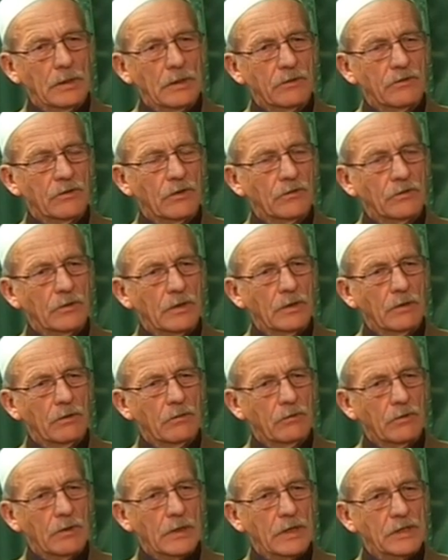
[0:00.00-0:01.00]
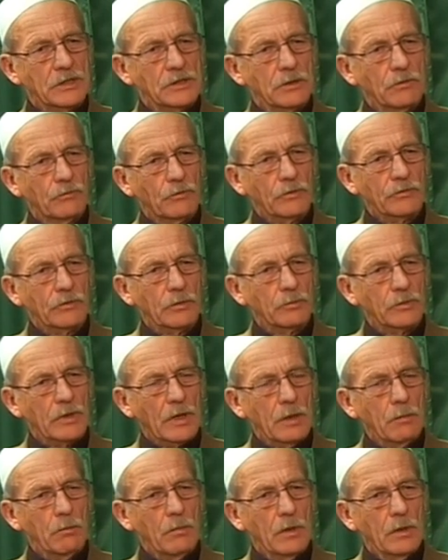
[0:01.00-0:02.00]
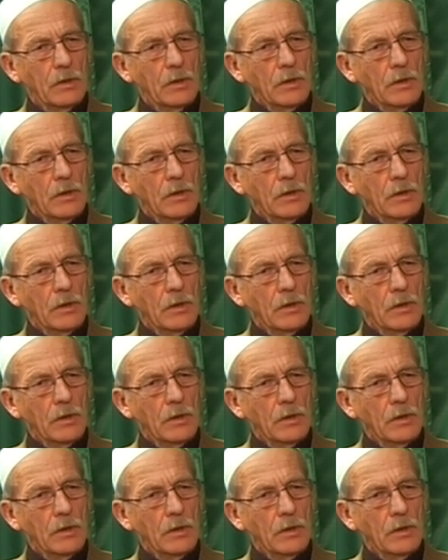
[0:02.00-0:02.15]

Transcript: interested in religion for some time,